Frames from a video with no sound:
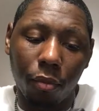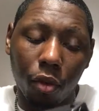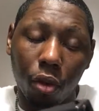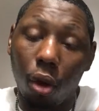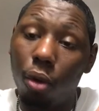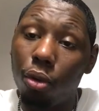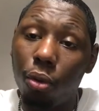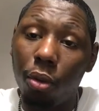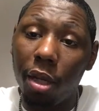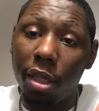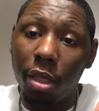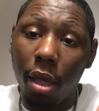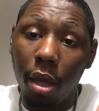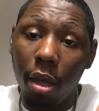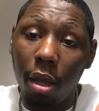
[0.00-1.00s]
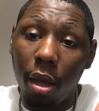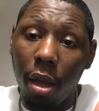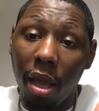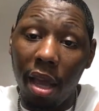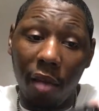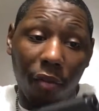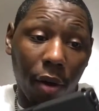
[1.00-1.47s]
go through this.
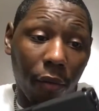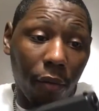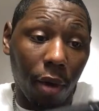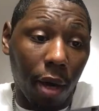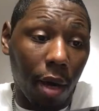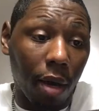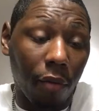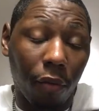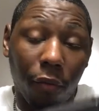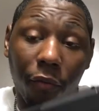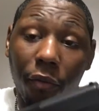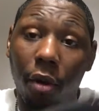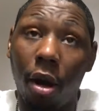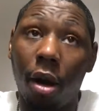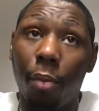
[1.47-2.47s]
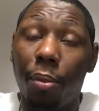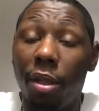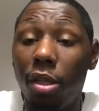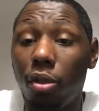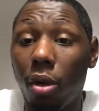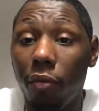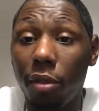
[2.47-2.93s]
If a
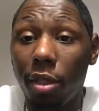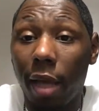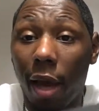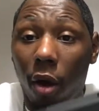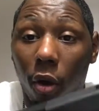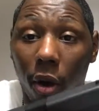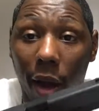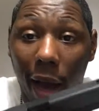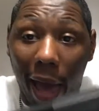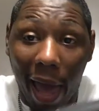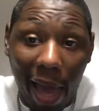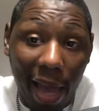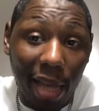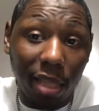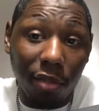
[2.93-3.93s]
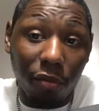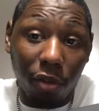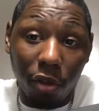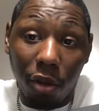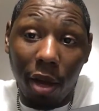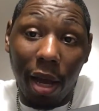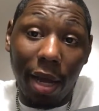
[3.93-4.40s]
police officer asks for
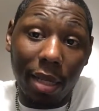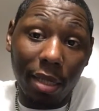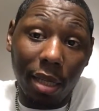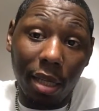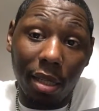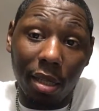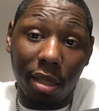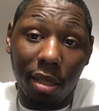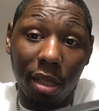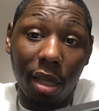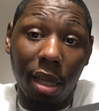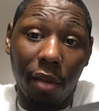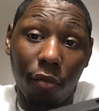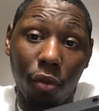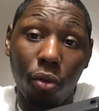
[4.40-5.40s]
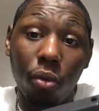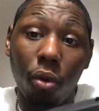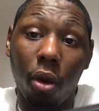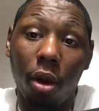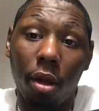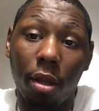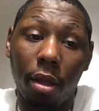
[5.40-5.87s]
your ID to see if you
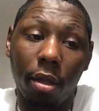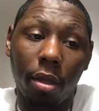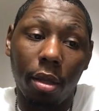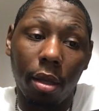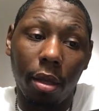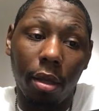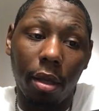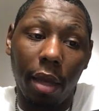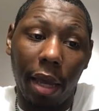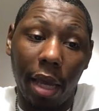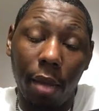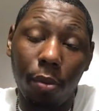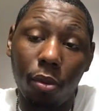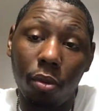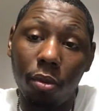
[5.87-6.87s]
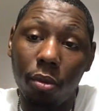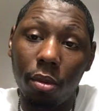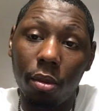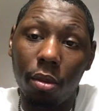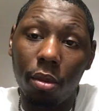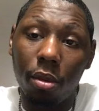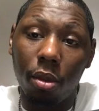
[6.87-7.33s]
are able
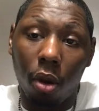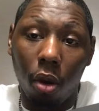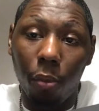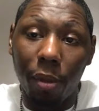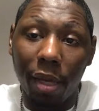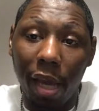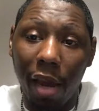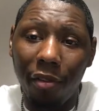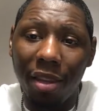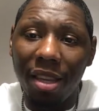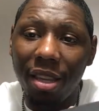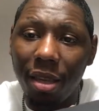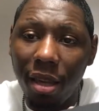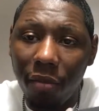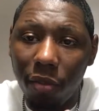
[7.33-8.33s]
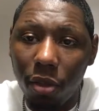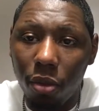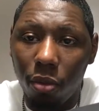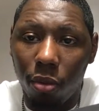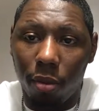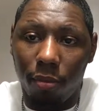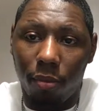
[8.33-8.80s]
to open carry, give it
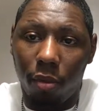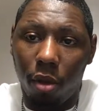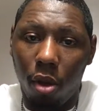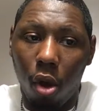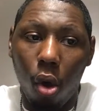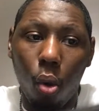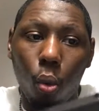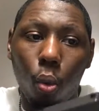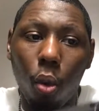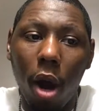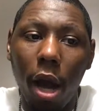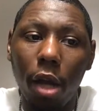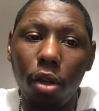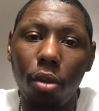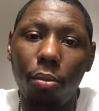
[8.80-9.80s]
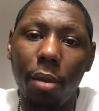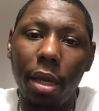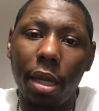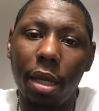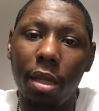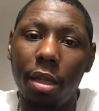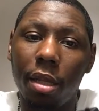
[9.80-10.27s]
to him. Why are you
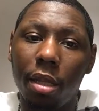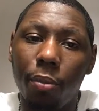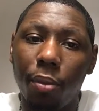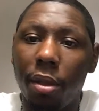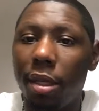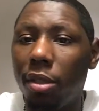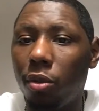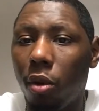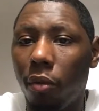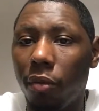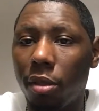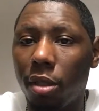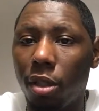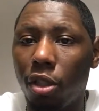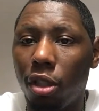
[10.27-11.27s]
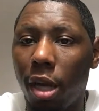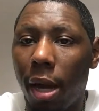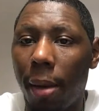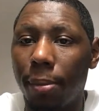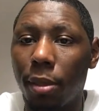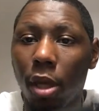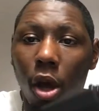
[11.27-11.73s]
making these police officer
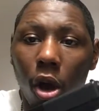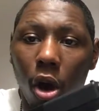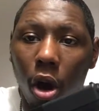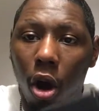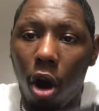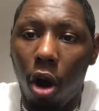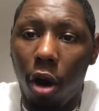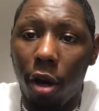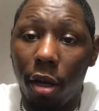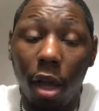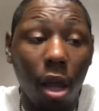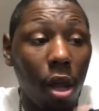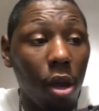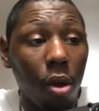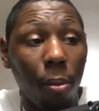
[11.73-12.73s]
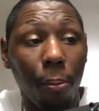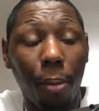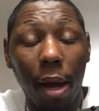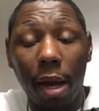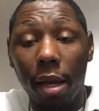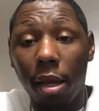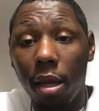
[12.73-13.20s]
jobs hard?
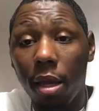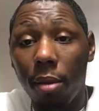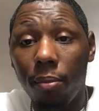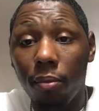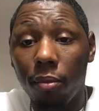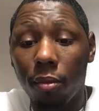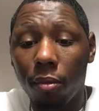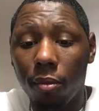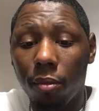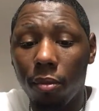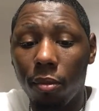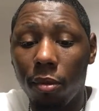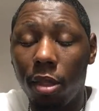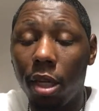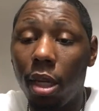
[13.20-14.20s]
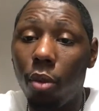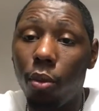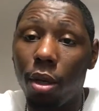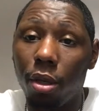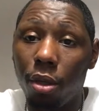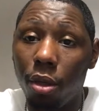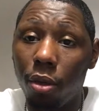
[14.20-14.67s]
By him dealing
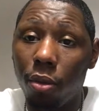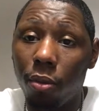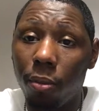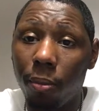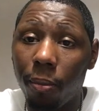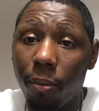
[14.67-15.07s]
with you,